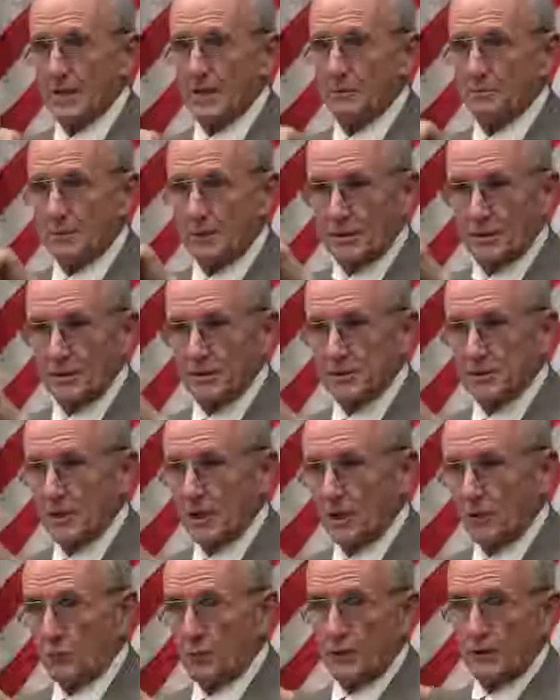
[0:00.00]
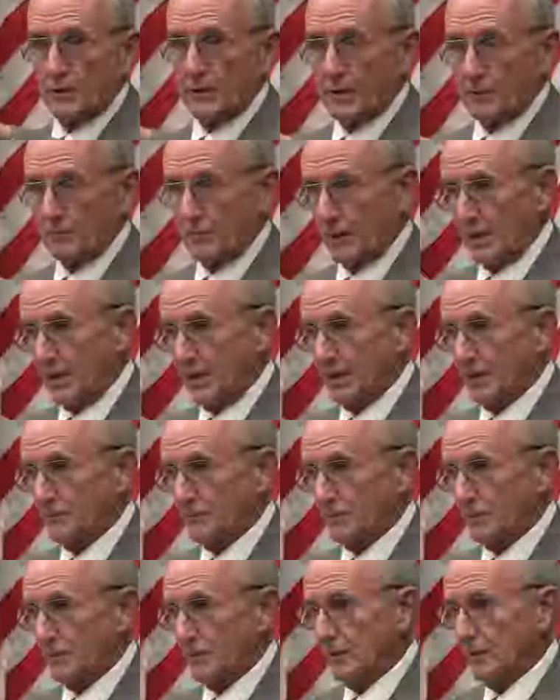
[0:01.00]
that because we don't get
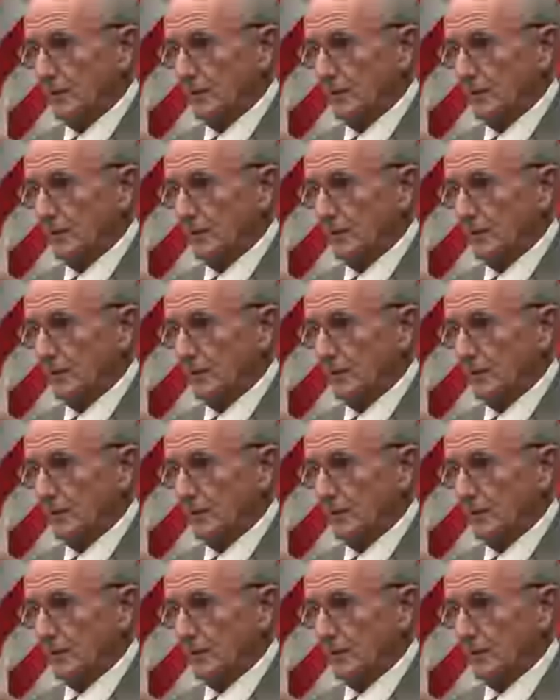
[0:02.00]
blamed.